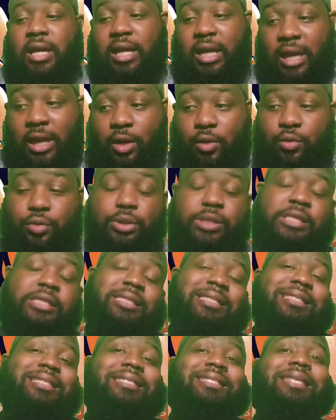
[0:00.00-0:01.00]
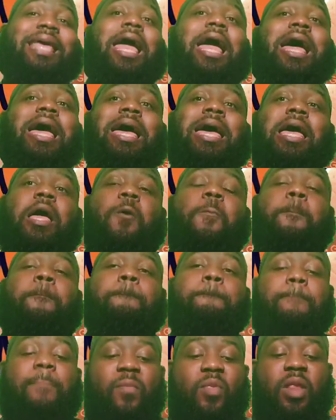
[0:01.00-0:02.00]
Eagles,
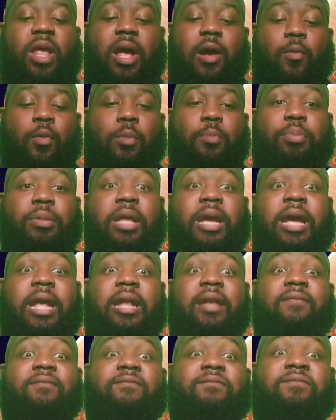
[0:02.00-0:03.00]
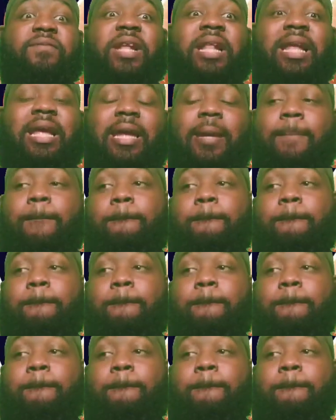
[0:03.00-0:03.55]
and we're playing in Philly.